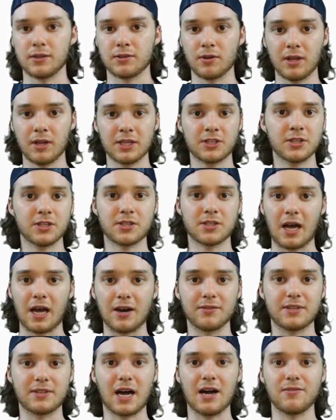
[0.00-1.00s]
So let's just
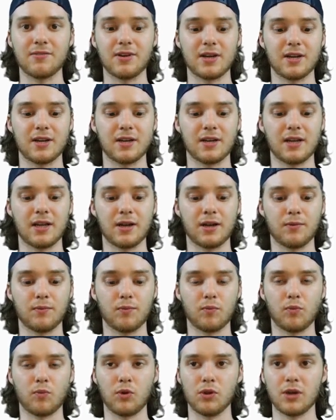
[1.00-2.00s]
kind of dive in
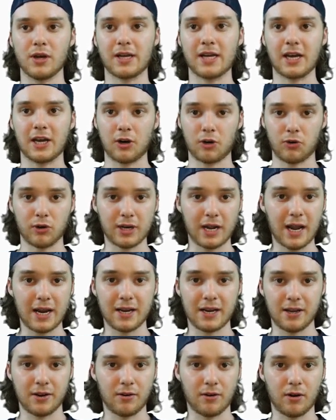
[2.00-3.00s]
and we'll look at
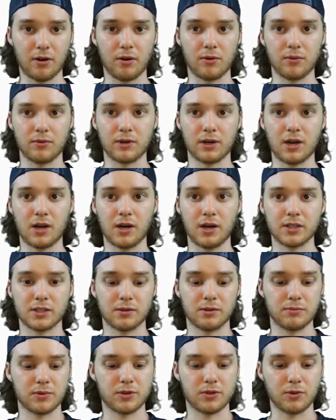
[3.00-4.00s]
creating your own
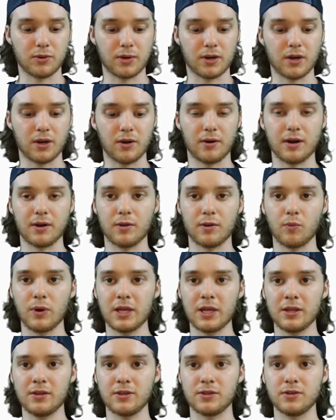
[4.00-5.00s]
custom shortcode. And the
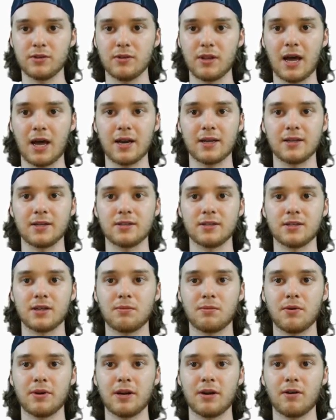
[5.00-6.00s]
way that you do that is you
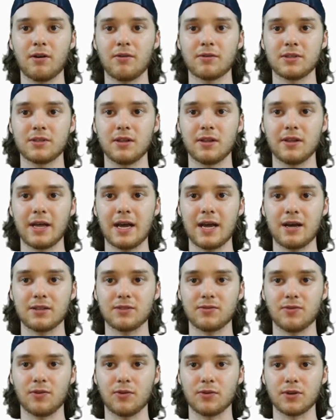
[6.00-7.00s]
come over here to the
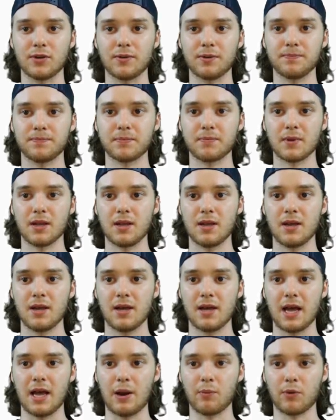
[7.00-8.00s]
layouts folder,
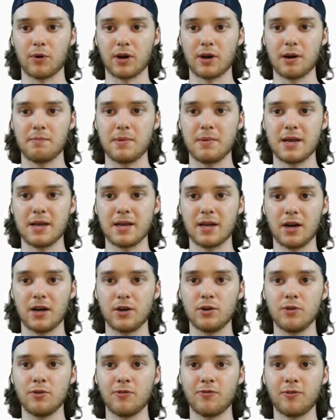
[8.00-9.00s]
and we're going to make
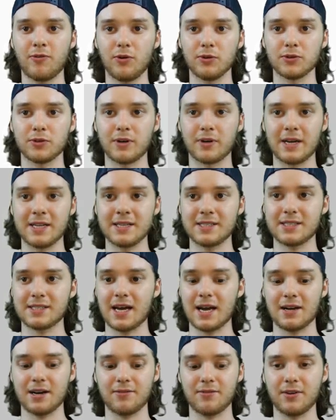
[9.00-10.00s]
a new folder
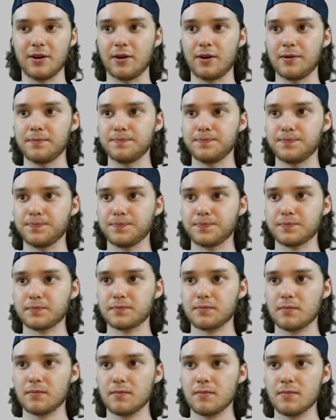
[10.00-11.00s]
inside of here,
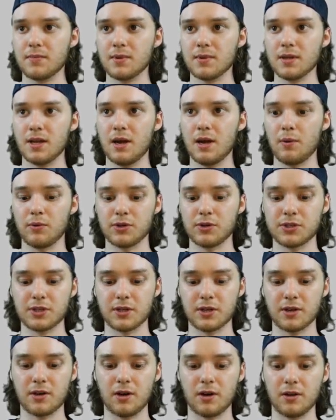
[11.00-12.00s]
and we're
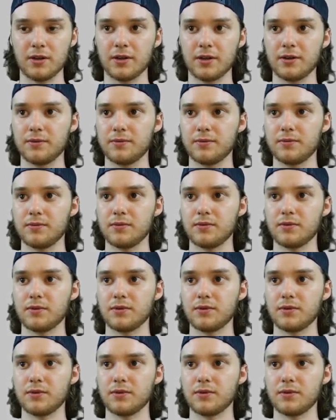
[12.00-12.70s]
just going to call it